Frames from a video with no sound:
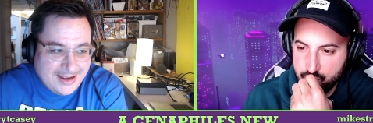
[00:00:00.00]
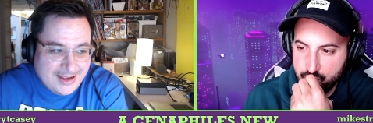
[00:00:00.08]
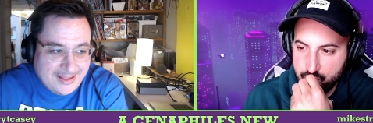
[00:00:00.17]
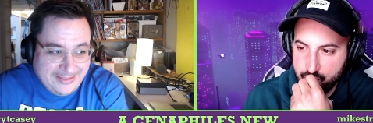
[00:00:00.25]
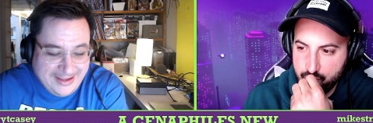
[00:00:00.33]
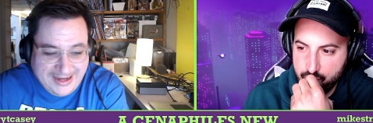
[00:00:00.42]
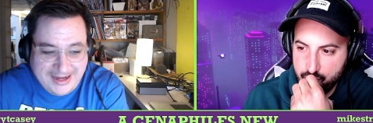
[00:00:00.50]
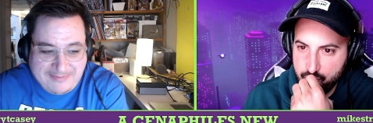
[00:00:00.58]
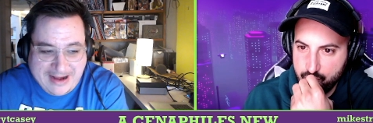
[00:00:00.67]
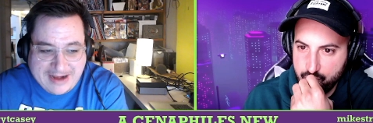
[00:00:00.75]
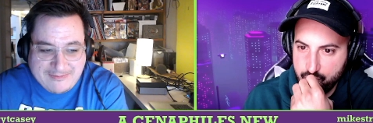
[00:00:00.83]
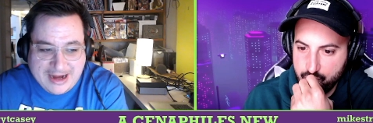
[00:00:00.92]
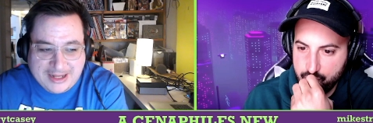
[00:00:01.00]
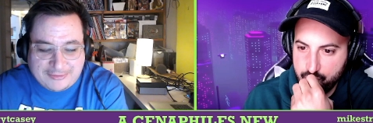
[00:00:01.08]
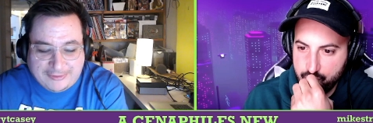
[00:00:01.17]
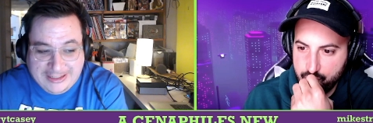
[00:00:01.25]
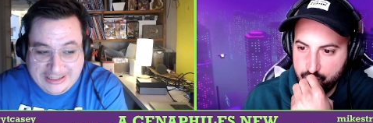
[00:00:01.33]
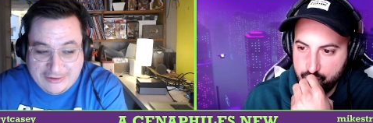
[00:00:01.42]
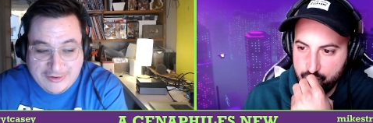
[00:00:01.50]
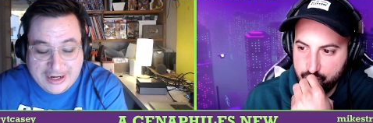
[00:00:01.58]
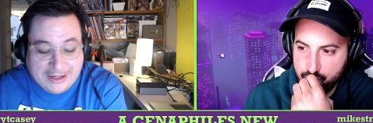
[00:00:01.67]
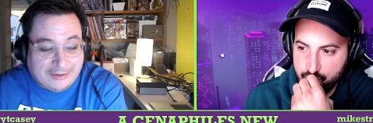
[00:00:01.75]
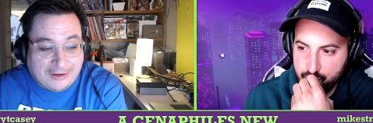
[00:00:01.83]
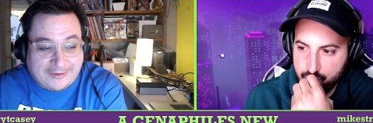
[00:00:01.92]
Speaker 1: the independent makes the
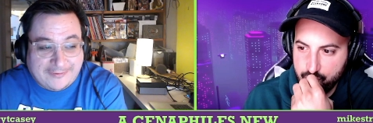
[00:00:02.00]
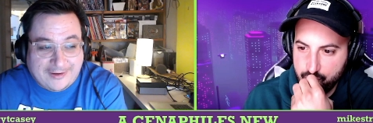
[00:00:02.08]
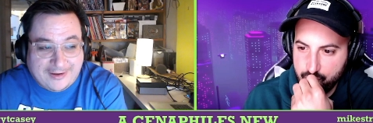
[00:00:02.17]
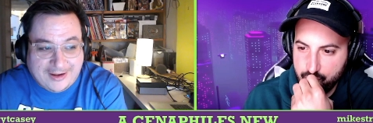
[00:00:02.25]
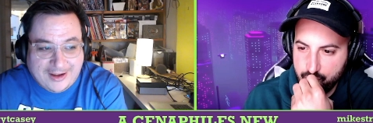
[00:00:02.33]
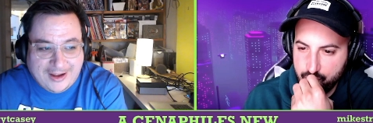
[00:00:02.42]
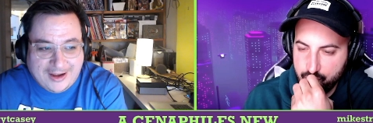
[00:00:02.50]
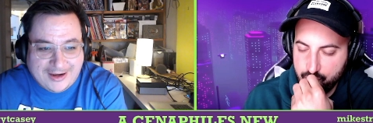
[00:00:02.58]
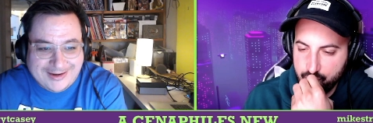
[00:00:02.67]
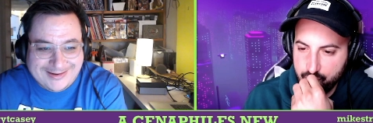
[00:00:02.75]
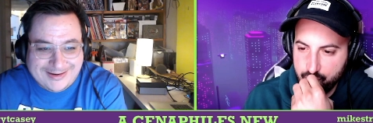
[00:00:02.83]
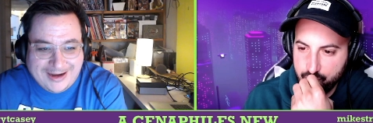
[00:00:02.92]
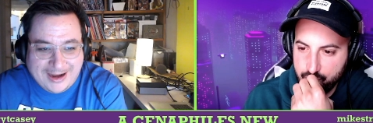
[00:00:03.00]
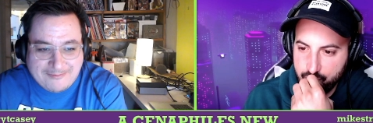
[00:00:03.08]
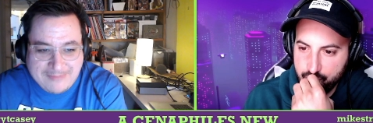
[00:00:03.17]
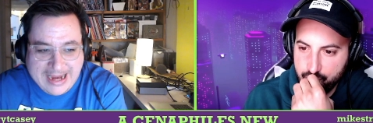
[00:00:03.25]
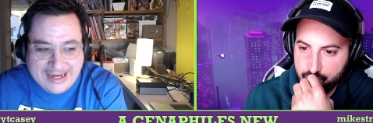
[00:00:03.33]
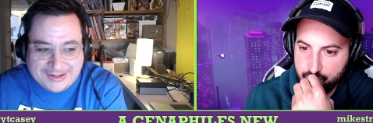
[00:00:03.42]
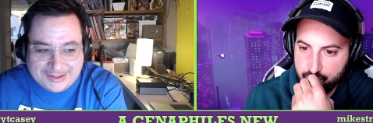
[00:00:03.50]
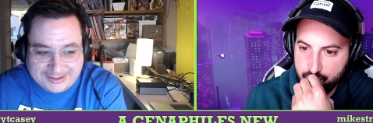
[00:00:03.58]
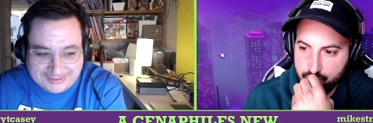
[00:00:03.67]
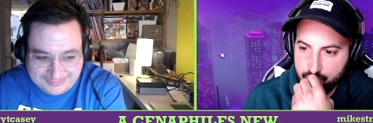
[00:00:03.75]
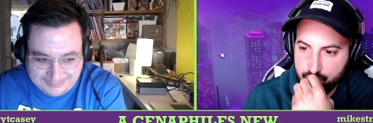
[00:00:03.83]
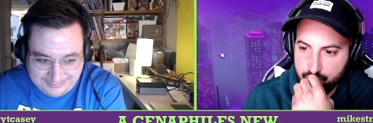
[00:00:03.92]
reunion look amazing.
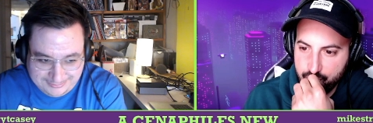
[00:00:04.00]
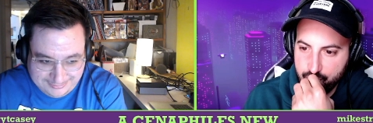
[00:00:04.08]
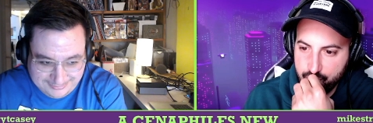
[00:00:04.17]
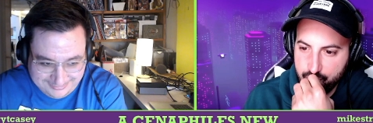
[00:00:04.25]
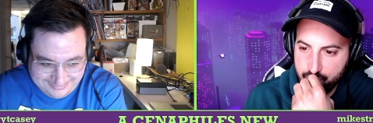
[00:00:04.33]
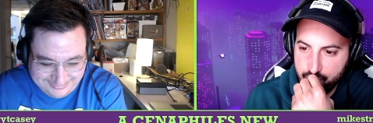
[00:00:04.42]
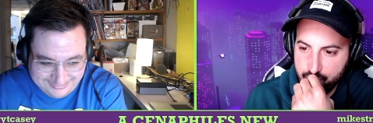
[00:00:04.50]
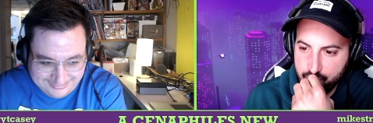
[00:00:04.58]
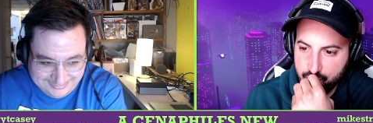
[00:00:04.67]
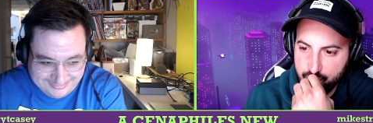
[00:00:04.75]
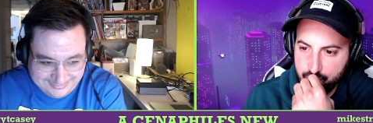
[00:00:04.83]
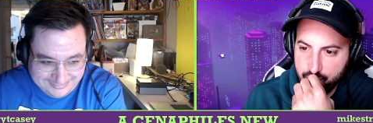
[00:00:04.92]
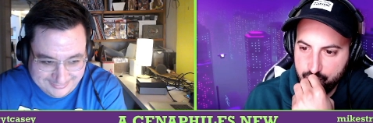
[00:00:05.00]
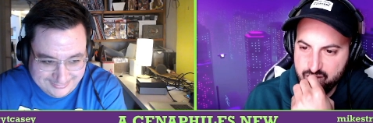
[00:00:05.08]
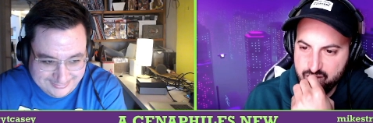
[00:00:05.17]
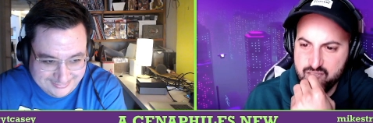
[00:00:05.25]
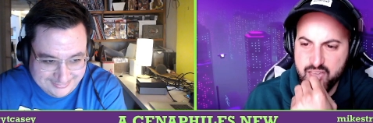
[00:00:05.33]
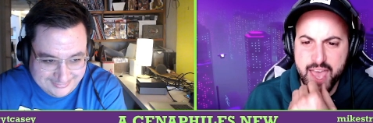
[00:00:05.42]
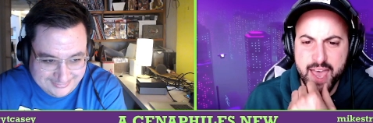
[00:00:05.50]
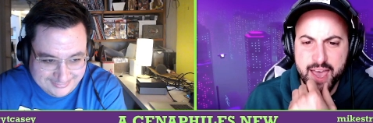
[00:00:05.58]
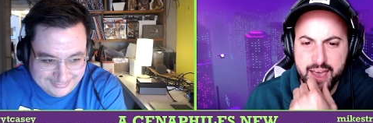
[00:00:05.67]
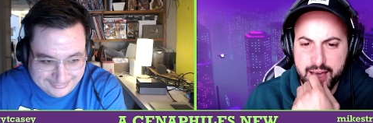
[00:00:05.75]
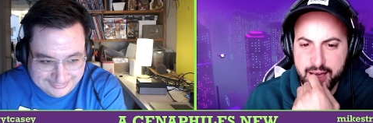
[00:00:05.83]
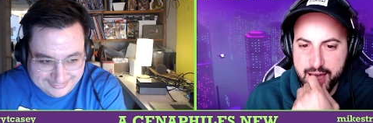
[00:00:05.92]

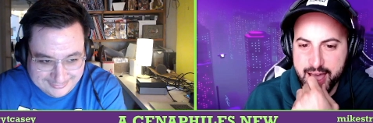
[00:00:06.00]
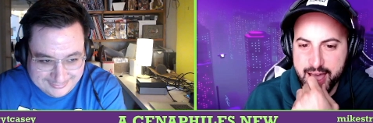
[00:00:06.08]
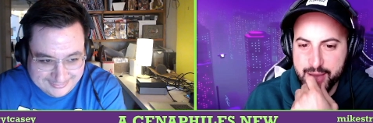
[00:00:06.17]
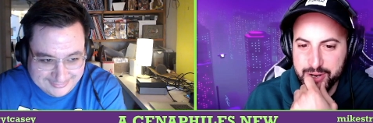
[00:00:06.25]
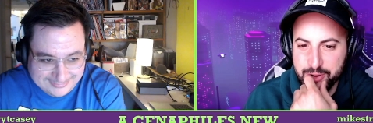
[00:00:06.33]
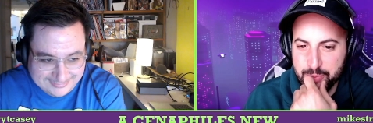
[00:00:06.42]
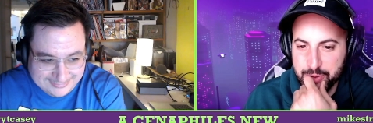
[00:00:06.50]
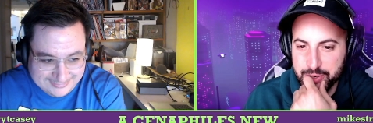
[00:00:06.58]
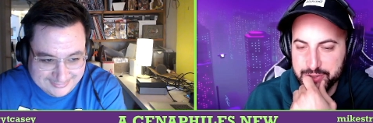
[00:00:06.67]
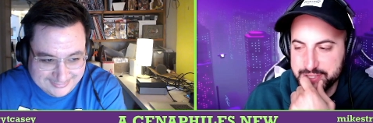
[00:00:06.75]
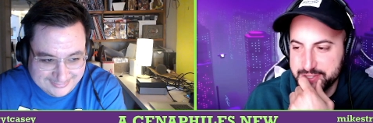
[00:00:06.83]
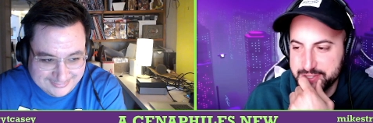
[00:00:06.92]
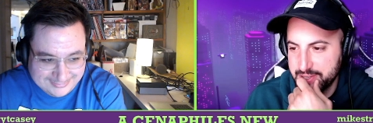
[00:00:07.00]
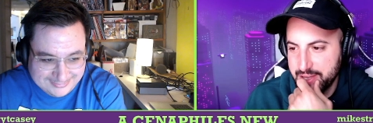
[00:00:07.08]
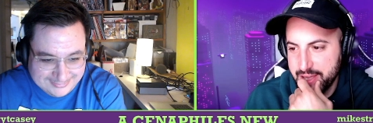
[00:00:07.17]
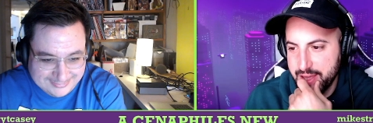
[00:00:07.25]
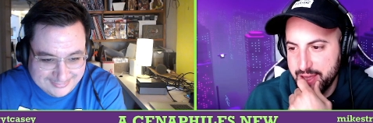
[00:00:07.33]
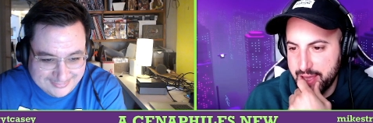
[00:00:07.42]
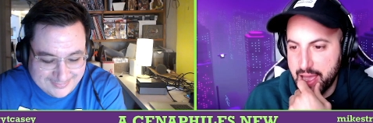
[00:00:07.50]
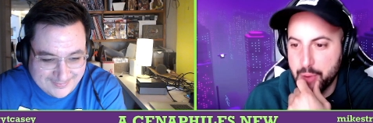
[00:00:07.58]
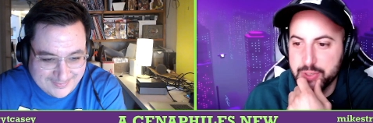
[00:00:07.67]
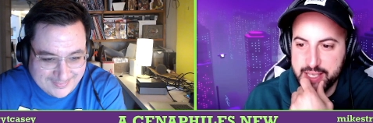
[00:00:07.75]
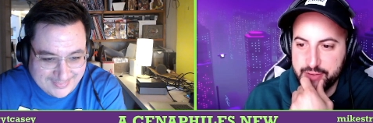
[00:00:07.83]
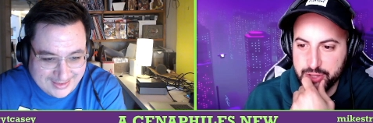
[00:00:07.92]
Speaker 2: Yeah, I would almost, I would
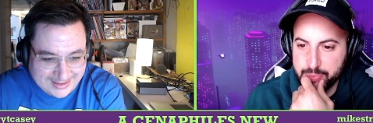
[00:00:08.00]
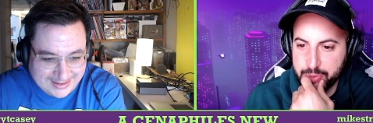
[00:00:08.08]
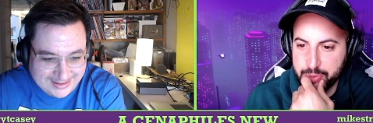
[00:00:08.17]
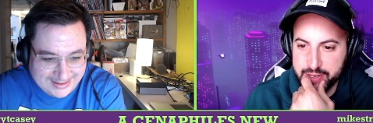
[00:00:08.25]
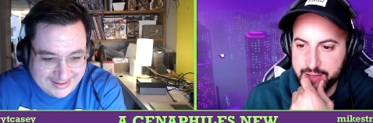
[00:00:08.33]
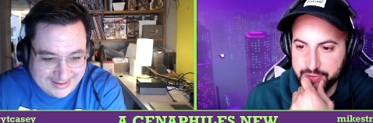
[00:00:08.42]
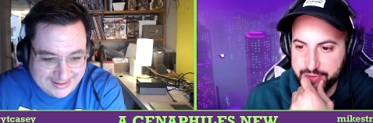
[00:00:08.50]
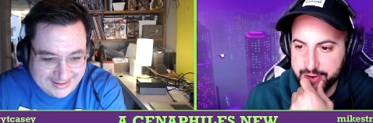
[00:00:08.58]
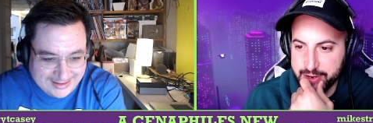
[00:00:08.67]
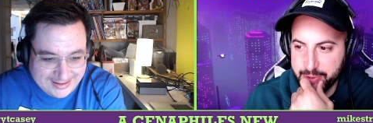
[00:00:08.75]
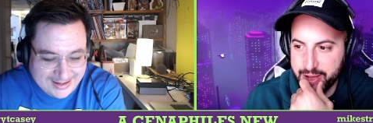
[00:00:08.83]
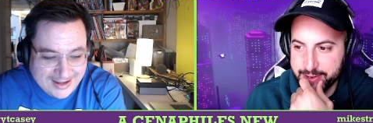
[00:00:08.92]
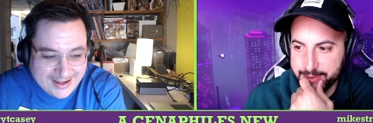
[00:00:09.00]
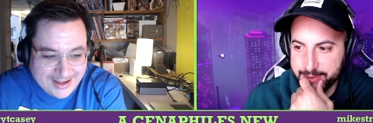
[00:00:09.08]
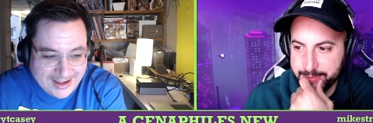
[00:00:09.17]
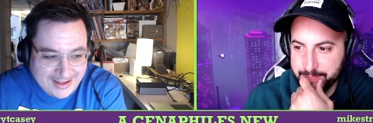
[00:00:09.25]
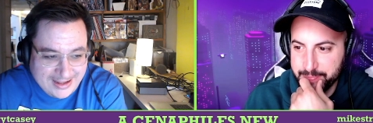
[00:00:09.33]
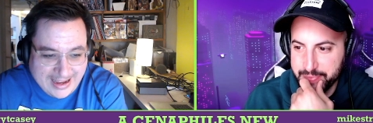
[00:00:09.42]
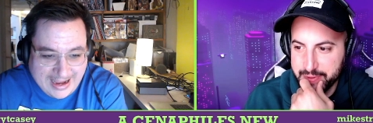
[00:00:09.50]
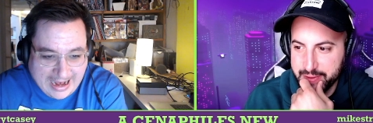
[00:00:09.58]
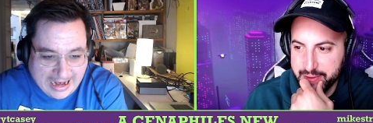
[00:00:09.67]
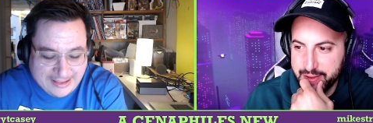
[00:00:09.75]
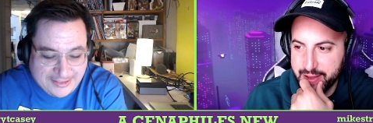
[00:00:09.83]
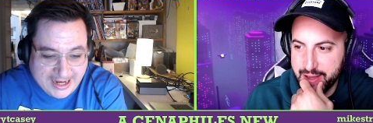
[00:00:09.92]
definitely put it at the very bottom.
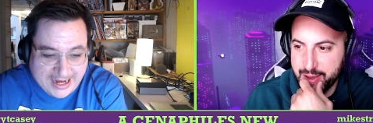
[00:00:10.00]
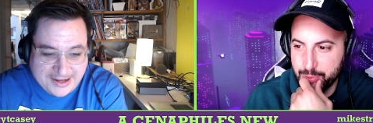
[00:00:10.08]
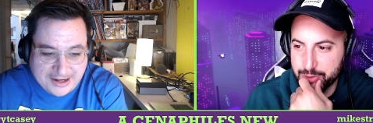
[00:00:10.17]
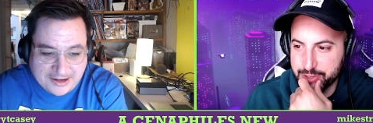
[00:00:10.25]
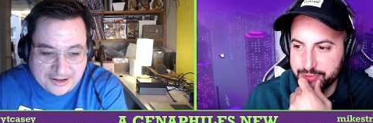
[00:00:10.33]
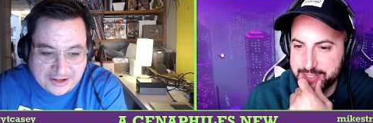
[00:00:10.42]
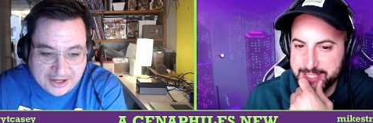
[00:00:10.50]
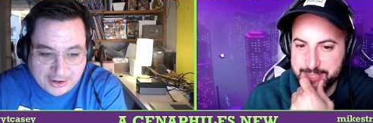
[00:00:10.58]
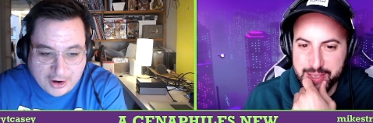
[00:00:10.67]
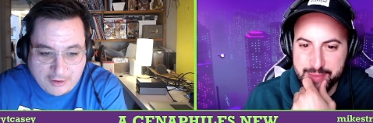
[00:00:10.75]
I think I it's a zero